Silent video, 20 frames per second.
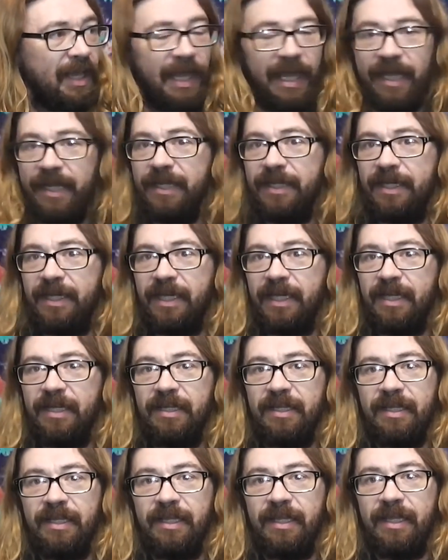And uh,
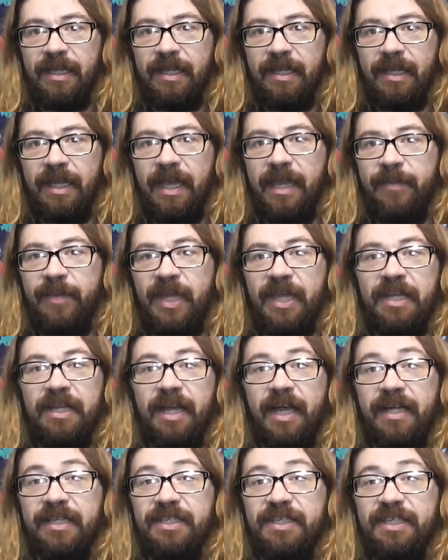hey, man,
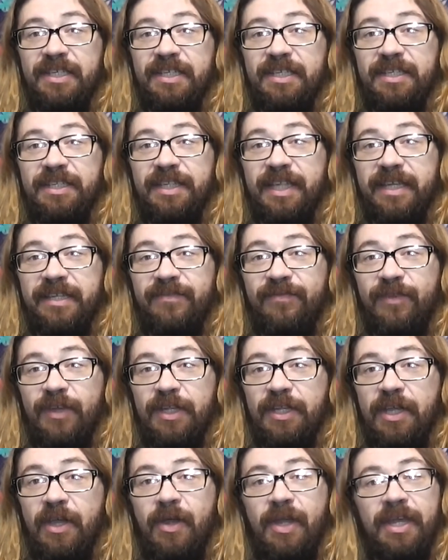I'll see you in the next
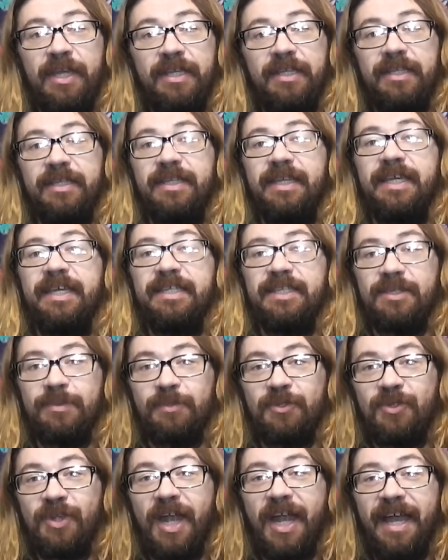video. hit
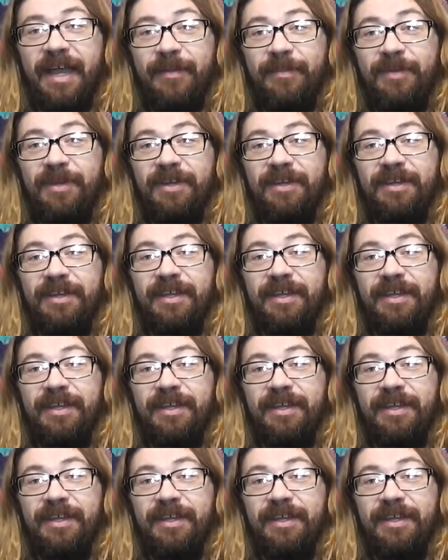subscribe.